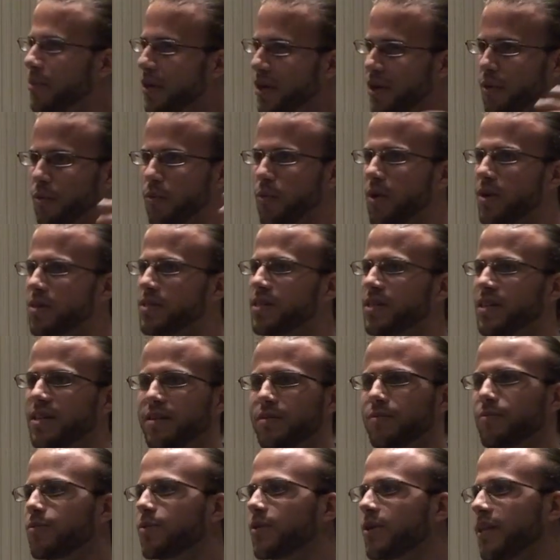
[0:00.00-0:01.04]
but it
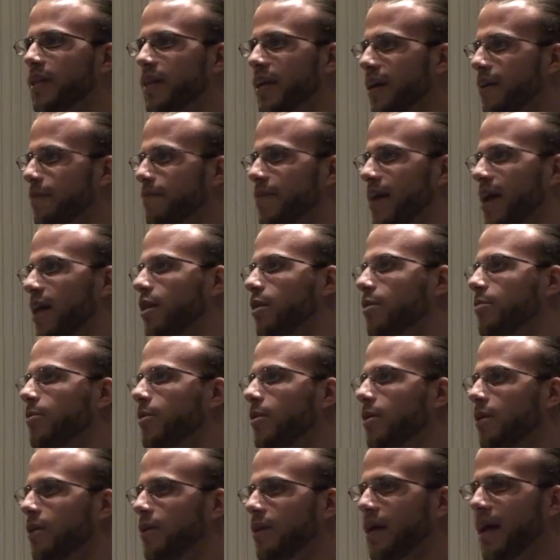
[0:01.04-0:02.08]
wasn't really
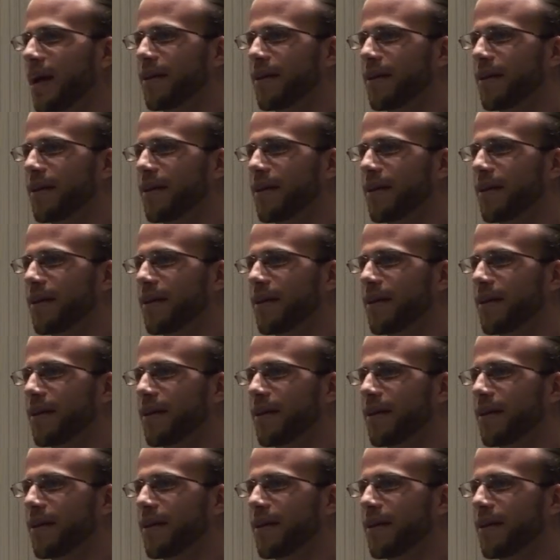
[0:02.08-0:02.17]
available.